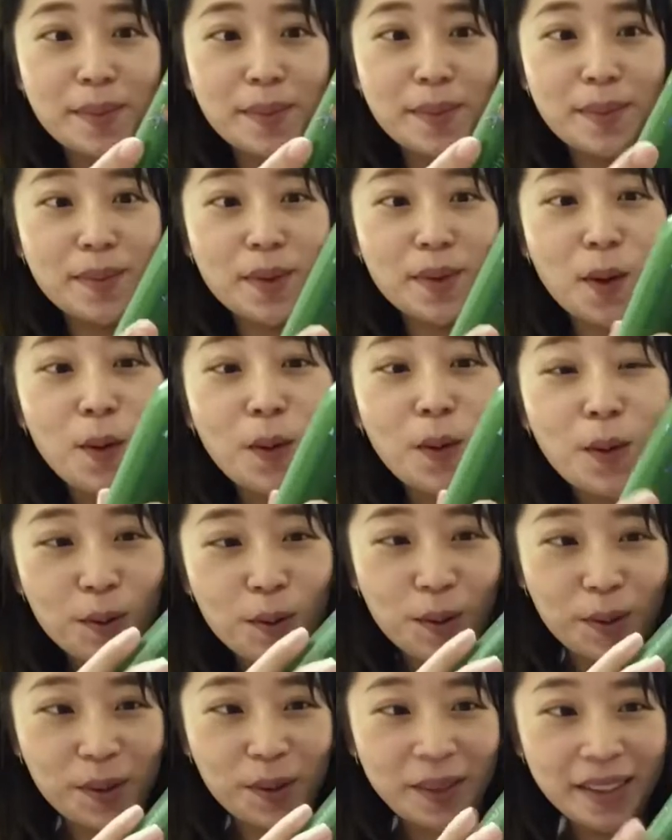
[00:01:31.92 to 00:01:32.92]

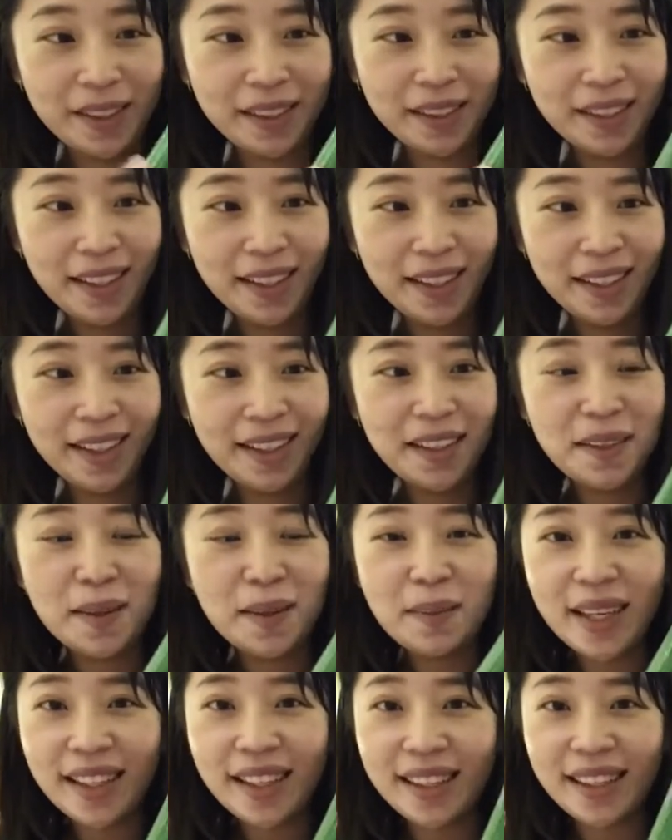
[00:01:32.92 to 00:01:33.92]
Oh
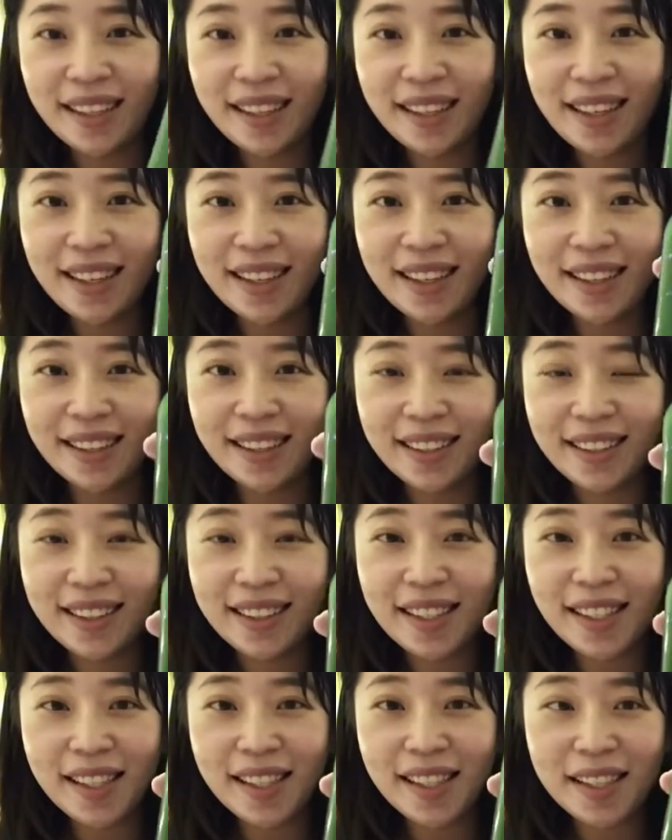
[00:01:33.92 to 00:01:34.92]
my god,
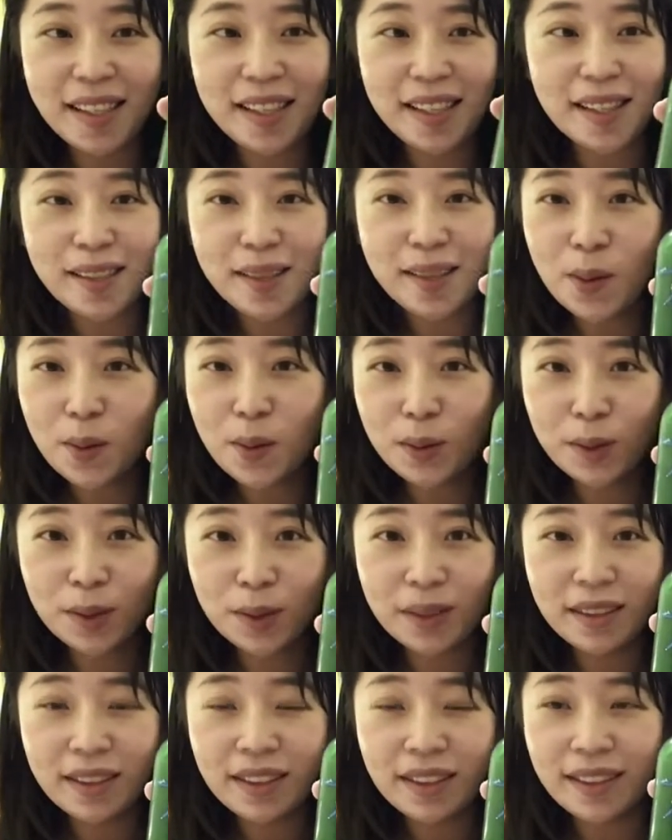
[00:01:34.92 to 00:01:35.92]
this is so
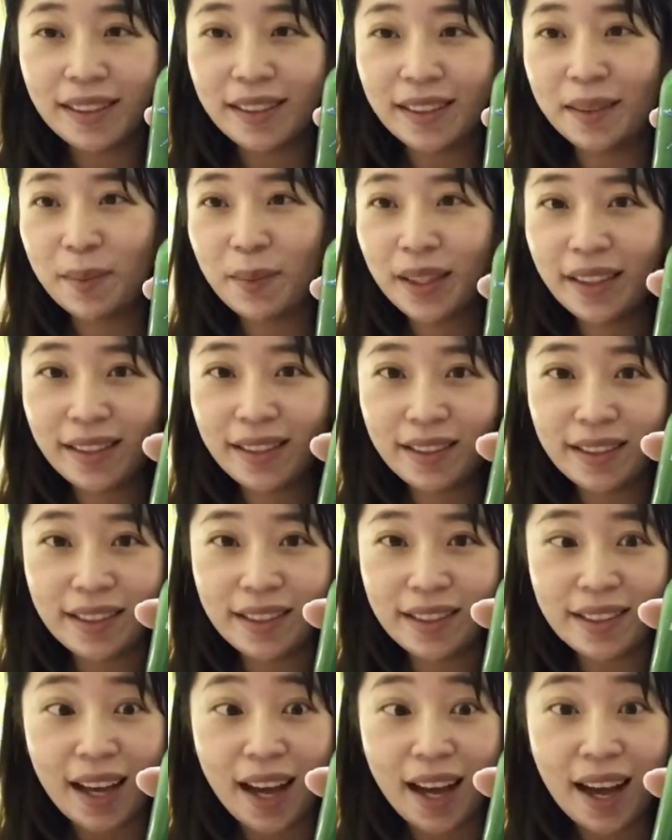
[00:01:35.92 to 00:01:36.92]
good
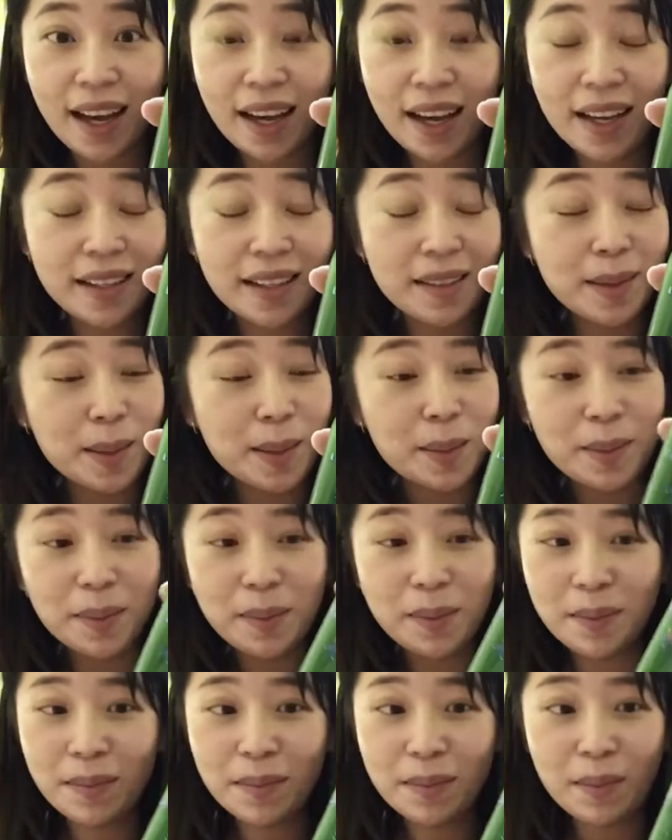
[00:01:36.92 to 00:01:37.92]
because
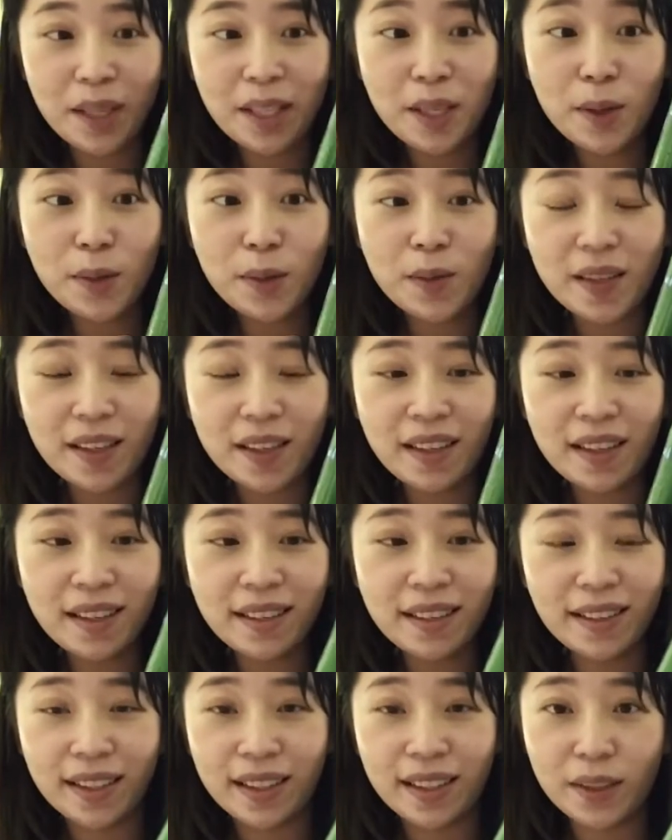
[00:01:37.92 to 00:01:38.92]
I've been
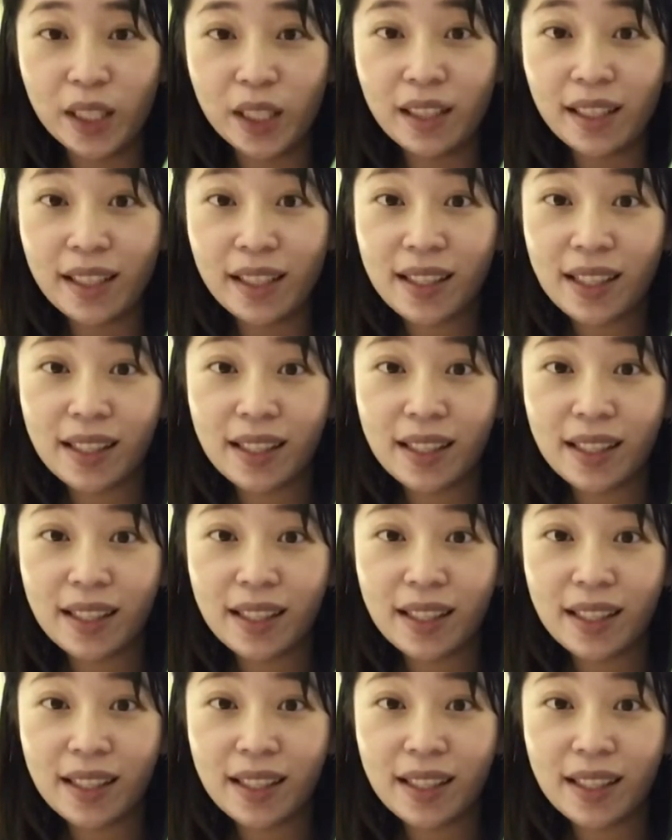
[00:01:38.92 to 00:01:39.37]
using the green tea seed